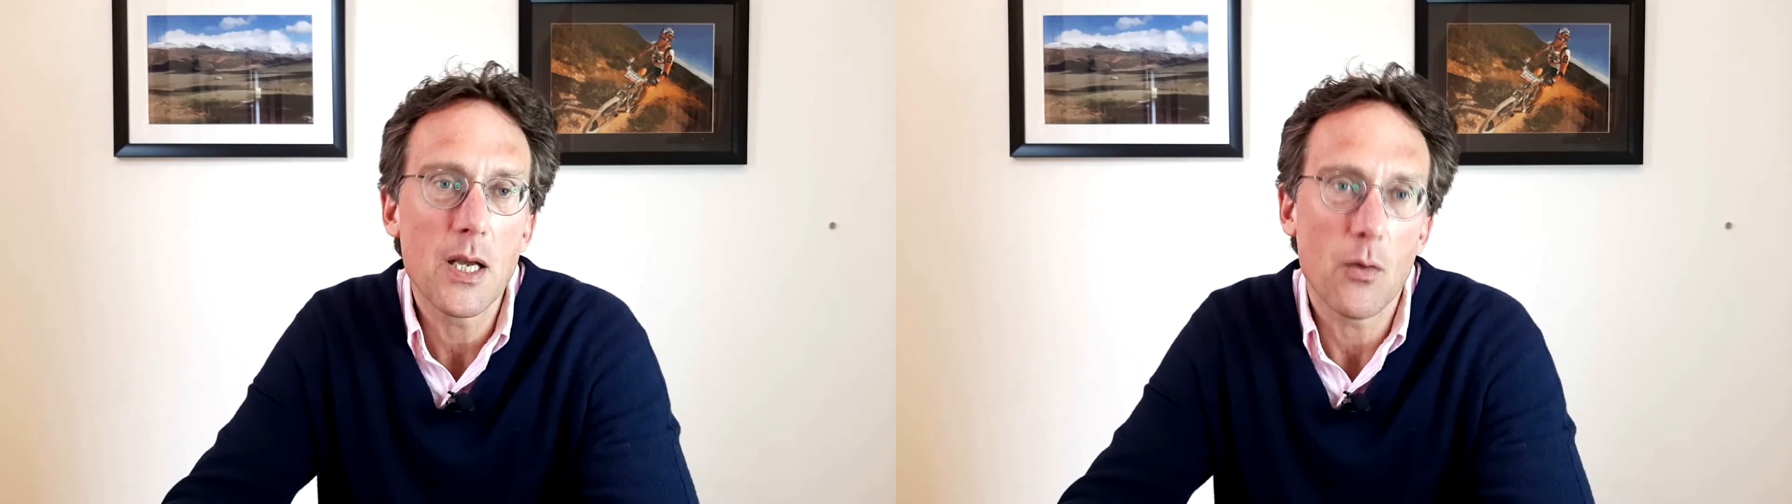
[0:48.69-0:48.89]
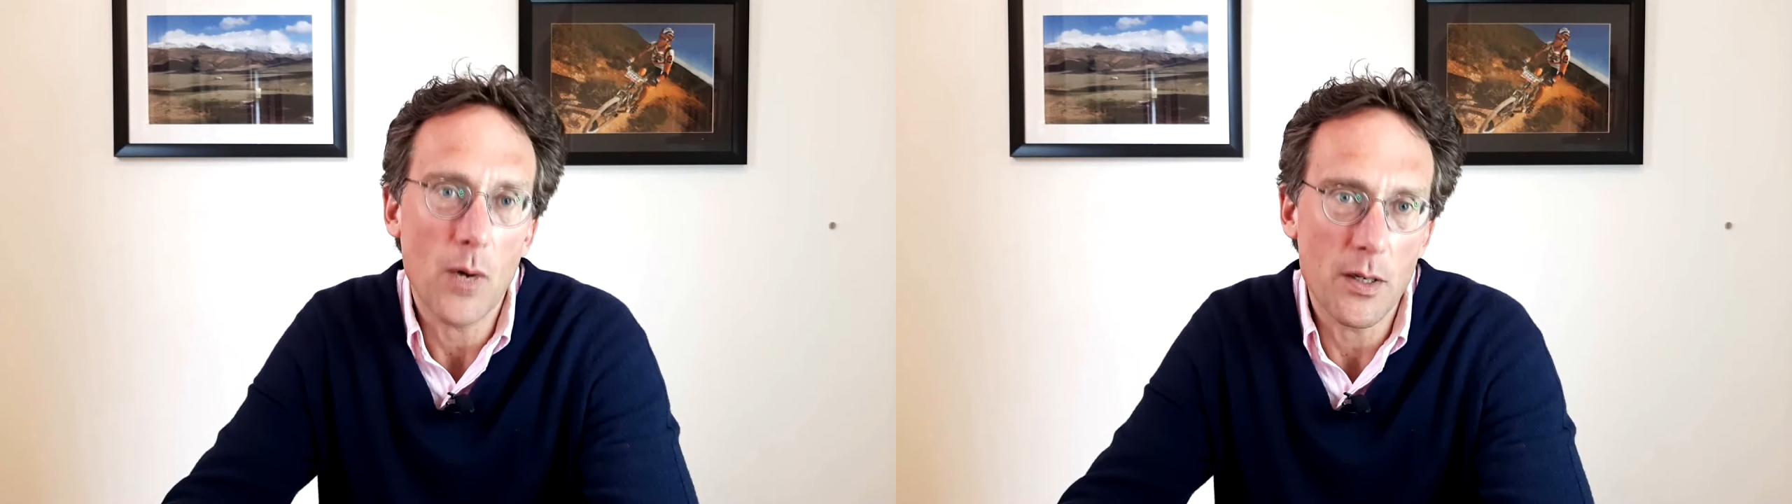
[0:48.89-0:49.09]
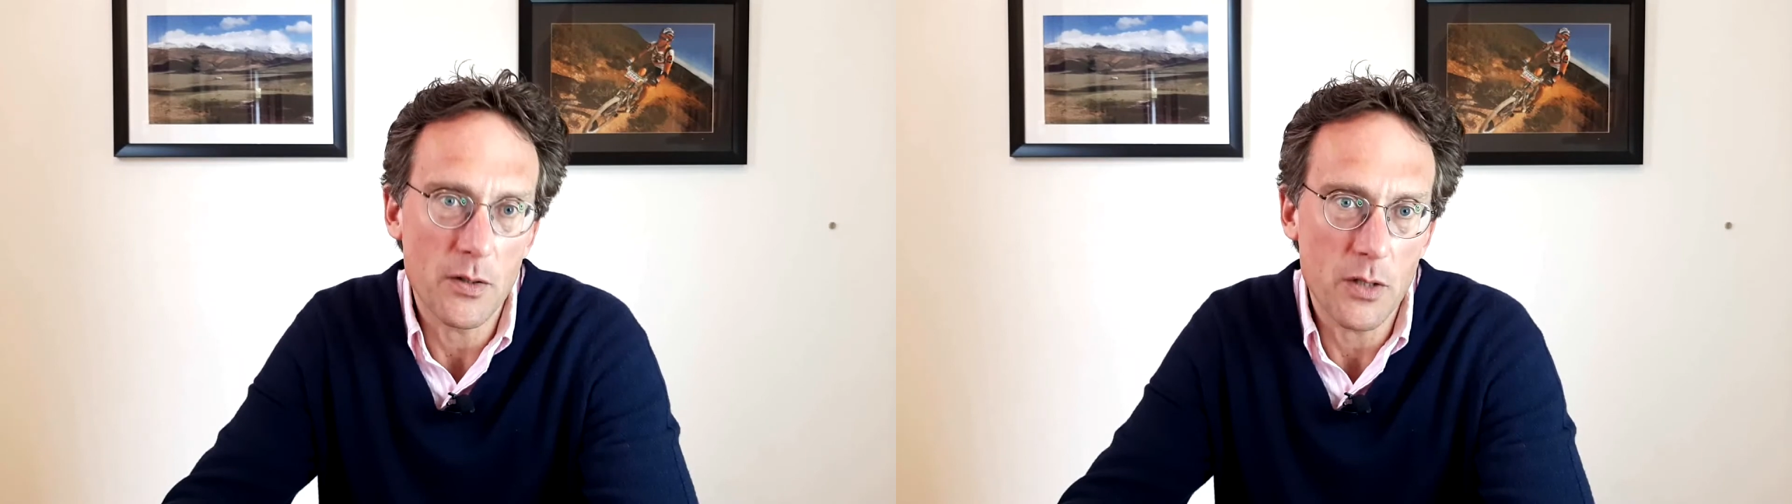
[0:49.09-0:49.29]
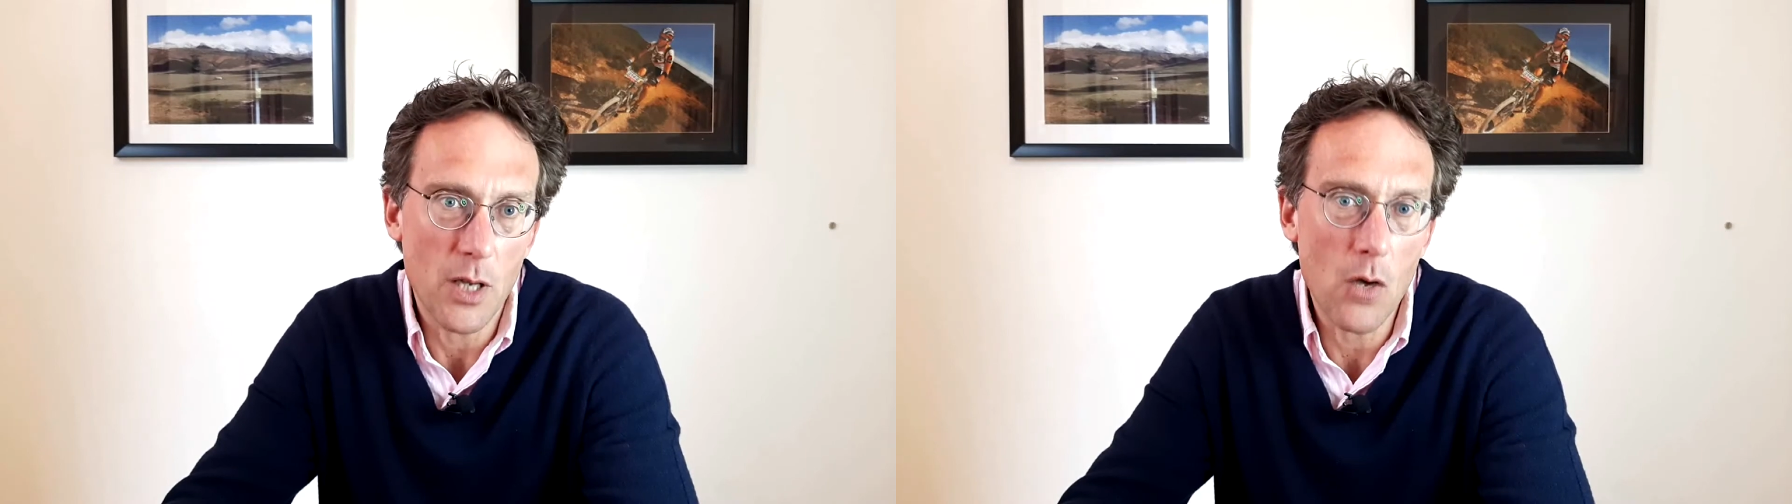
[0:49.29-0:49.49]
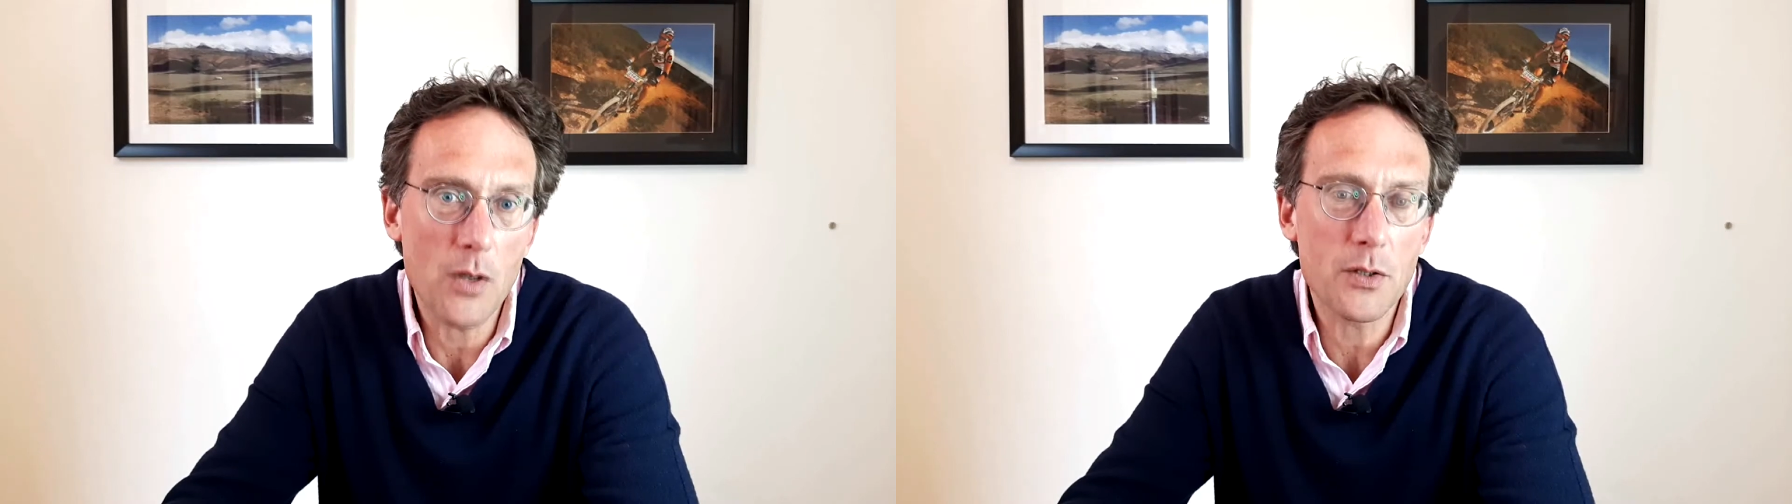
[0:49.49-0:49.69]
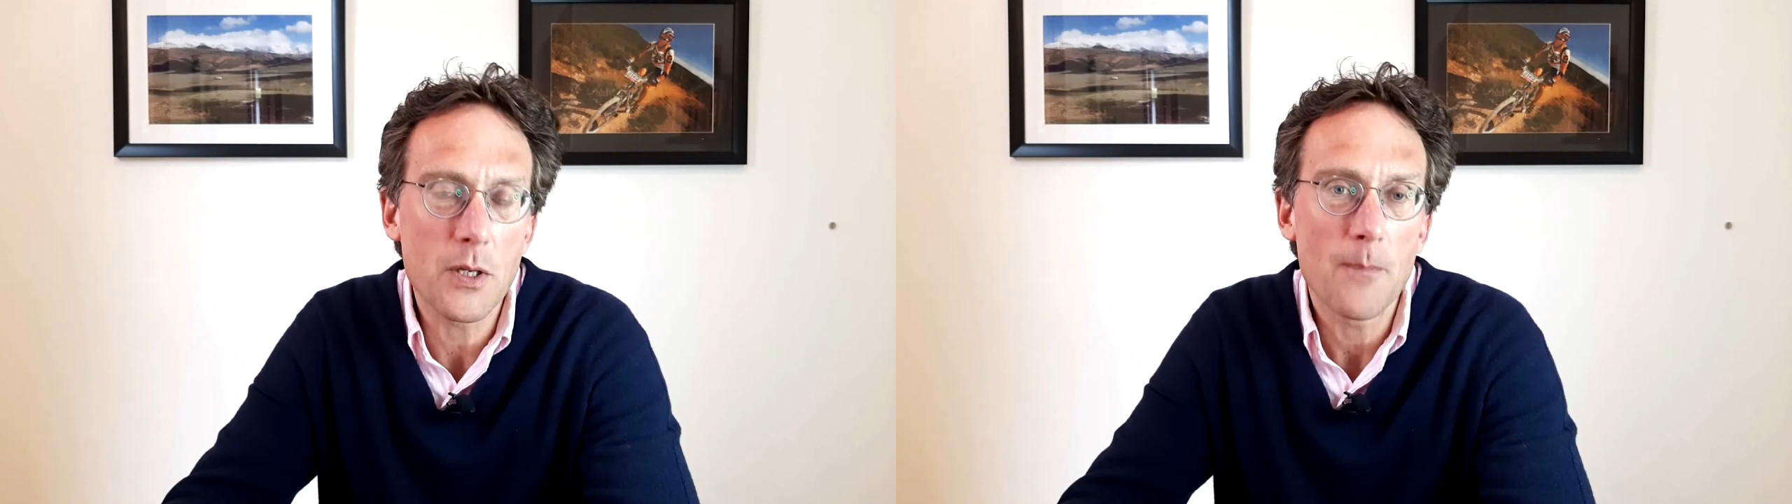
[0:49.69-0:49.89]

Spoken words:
1 is the lowest,